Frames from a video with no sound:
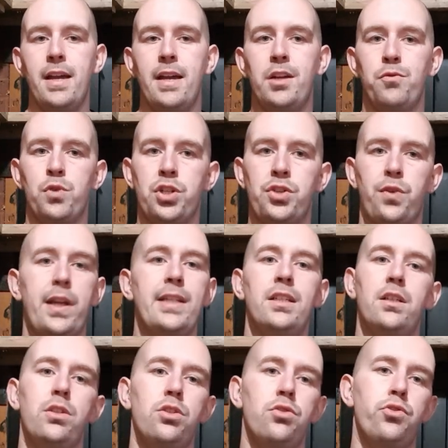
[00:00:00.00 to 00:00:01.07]
is
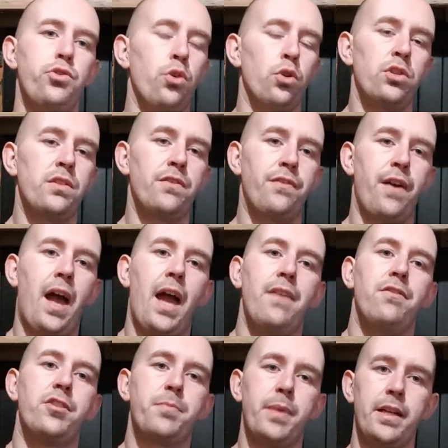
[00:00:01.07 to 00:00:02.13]
restricted to just
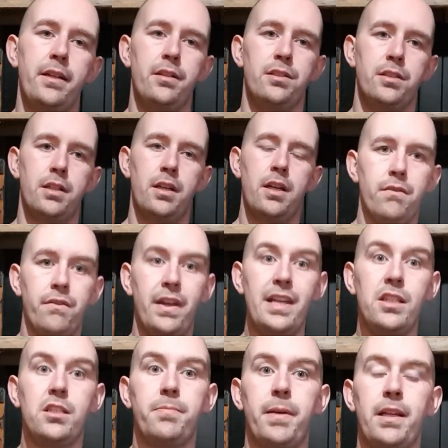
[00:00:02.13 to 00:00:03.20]
5 speeds.
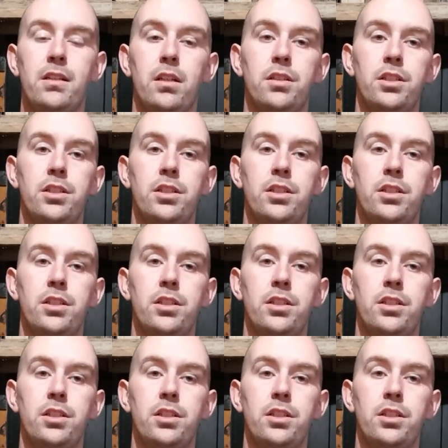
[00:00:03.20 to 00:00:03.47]
These speeds are